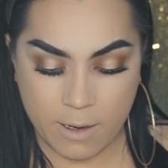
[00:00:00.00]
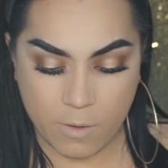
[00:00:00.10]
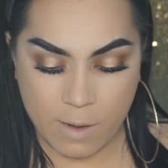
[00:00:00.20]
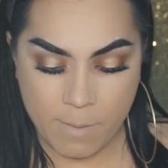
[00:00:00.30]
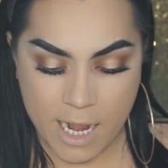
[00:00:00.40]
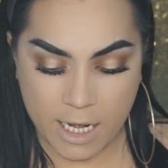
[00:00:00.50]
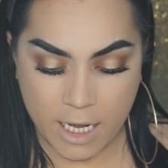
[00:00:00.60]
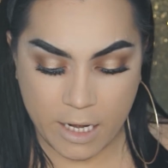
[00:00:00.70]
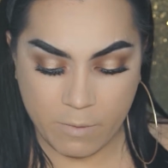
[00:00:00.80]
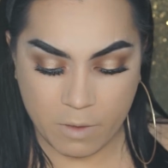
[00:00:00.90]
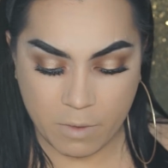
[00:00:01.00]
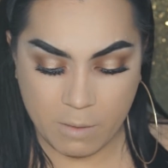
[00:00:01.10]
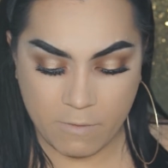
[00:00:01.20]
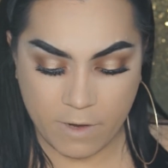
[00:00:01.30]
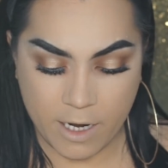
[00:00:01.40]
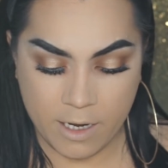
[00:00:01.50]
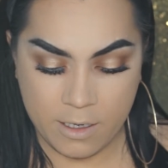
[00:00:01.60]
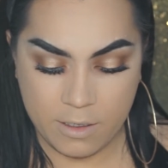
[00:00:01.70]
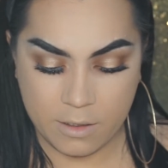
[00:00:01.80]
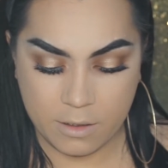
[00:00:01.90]
I'm going back in with
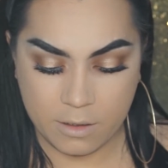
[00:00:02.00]
Primavera.